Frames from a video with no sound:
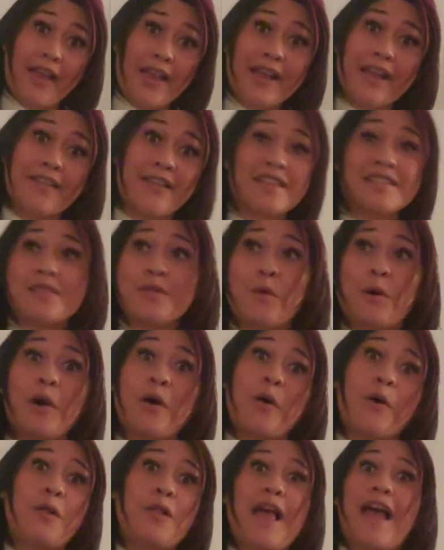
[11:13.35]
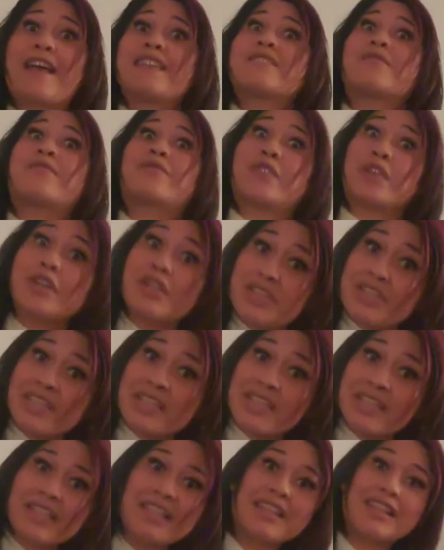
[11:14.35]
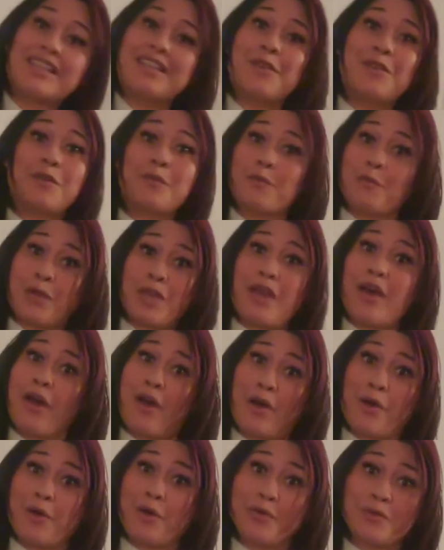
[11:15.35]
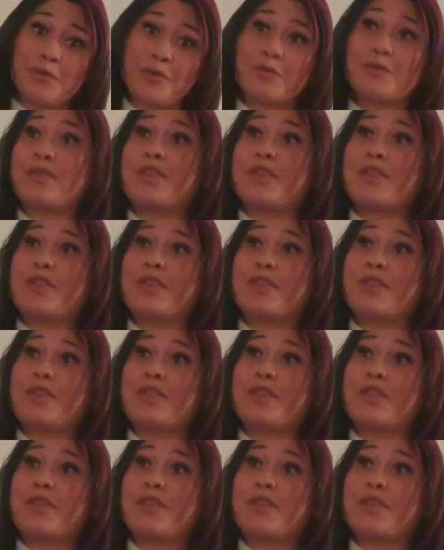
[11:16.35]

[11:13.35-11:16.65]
Like, unless you a whole ass virgin, we a hoe.